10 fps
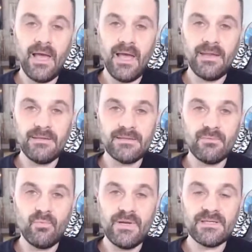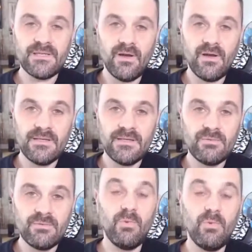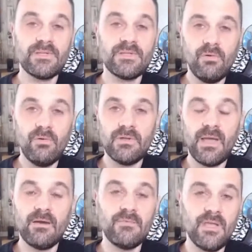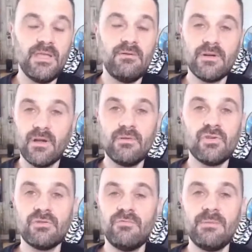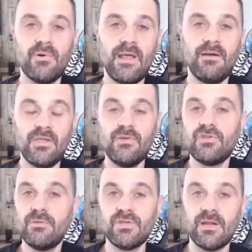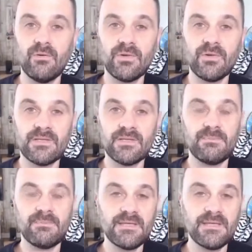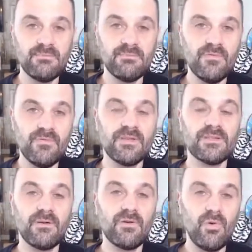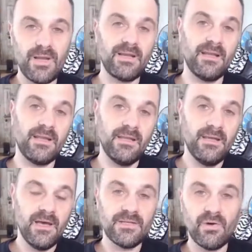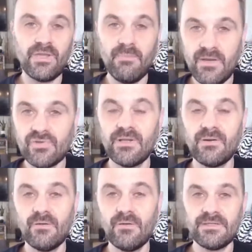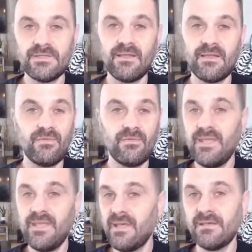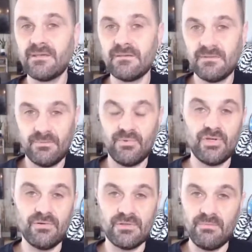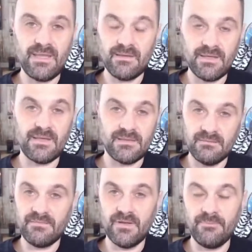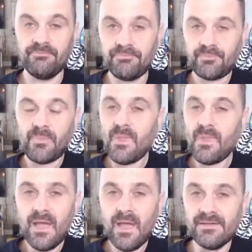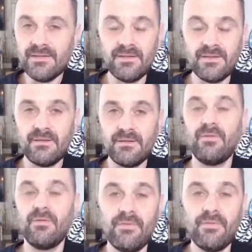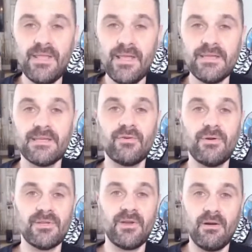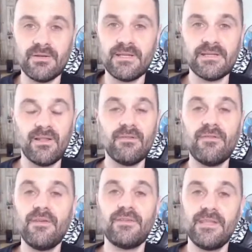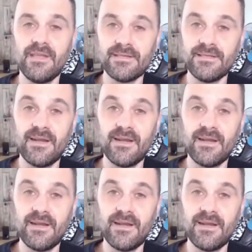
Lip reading: And we decided, well, we were told about a year ago, you should really put out a YouTube channel because this space is moving so quickly. A documentary can often take 3 years to produce and make and get to it. And, 3 years in cryptocurrency is like 50 years